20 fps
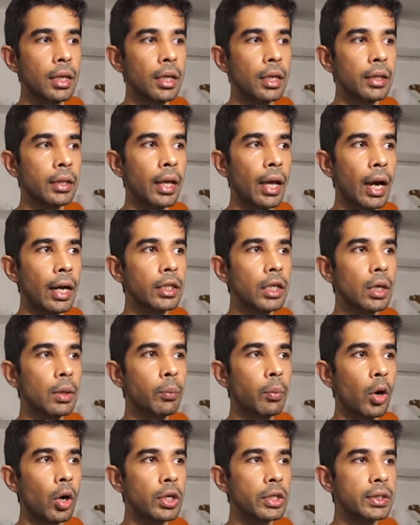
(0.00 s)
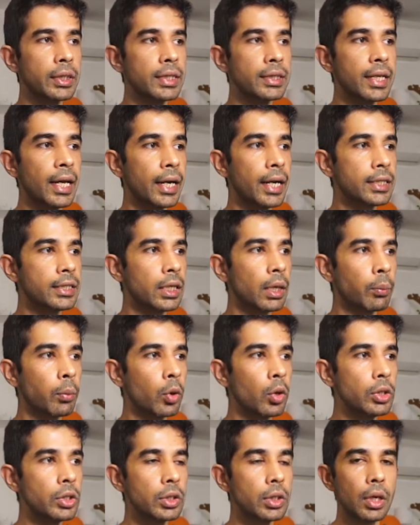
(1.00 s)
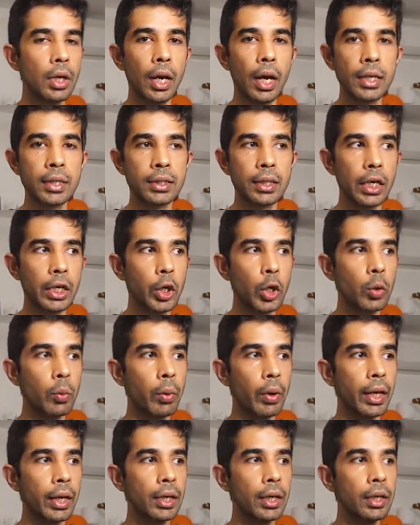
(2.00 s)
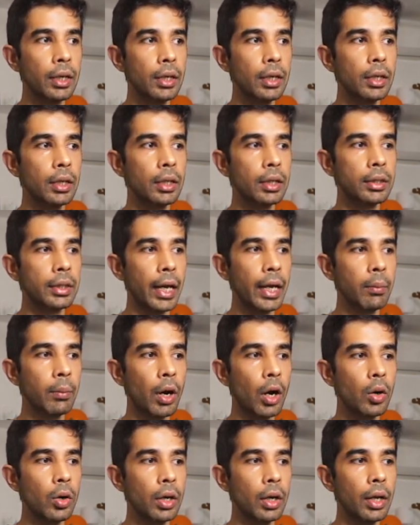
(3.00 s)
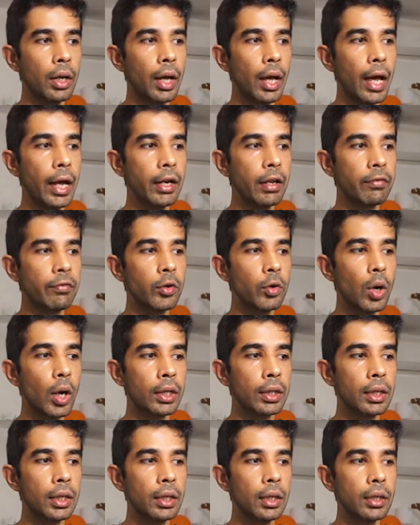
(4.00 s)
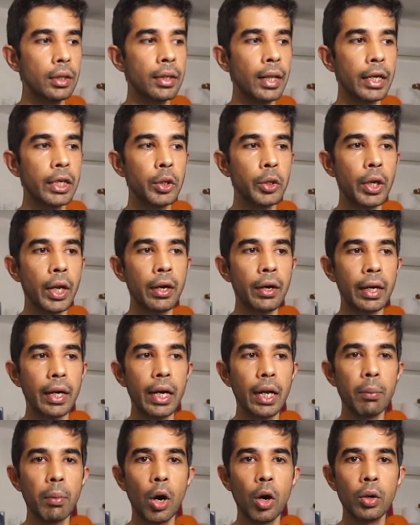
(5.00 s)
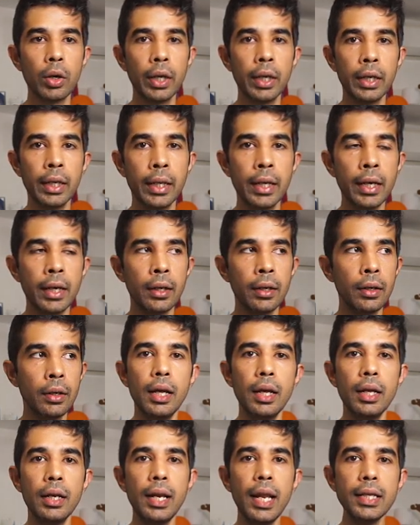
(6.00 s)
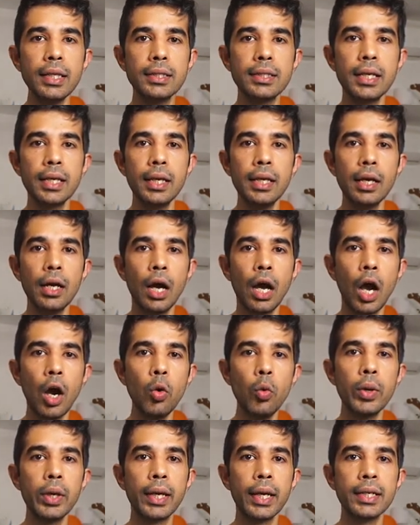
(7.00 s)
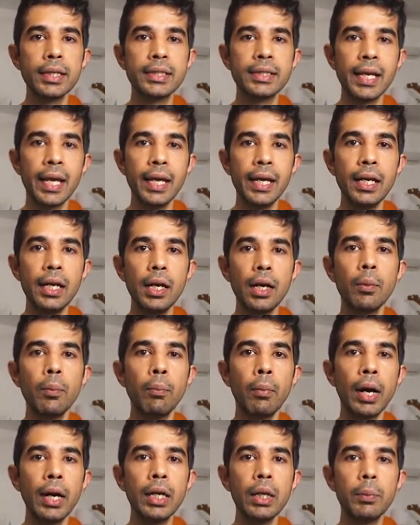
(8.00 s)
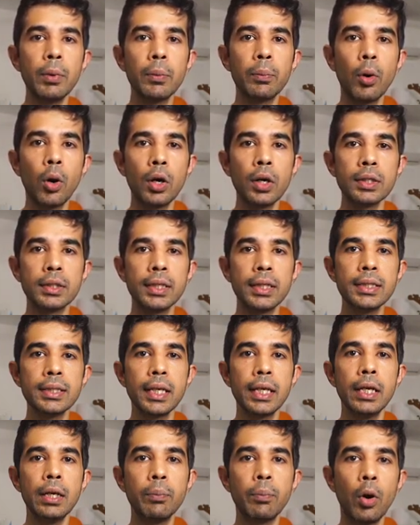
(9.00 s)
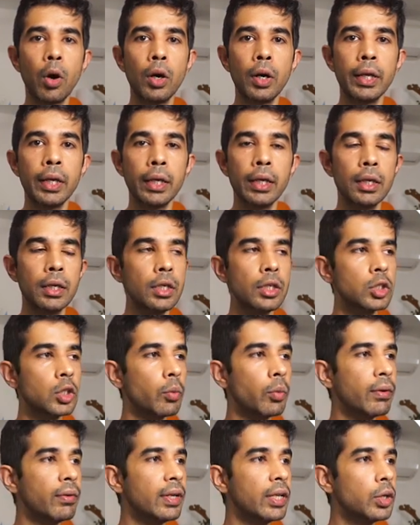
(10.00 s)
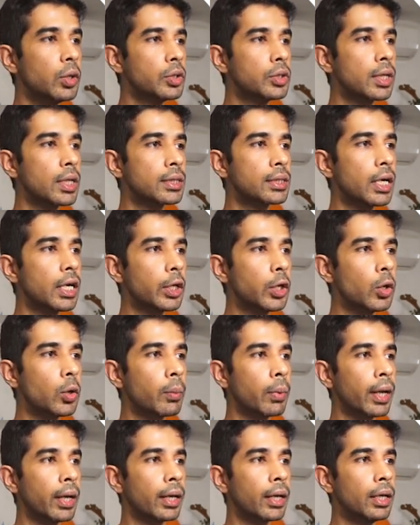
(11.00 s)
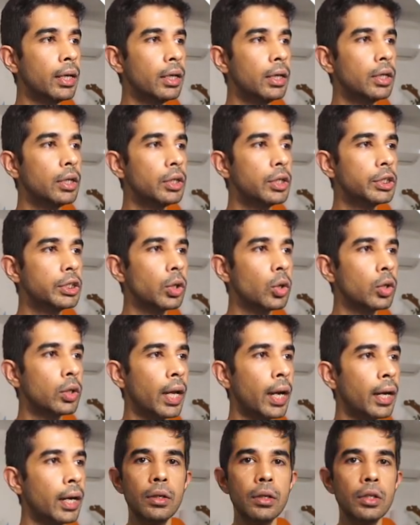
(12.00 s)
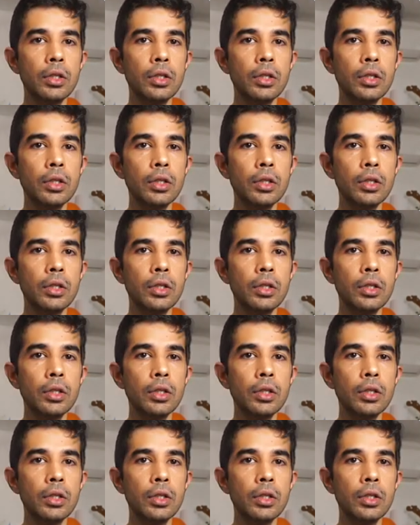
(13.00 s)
The other policies that it supports are circuit breaker, timeout, and a few other that you can read about in here. Let's see how we can chain multiple policies in Polly. So we will use the circuit breaker to show that.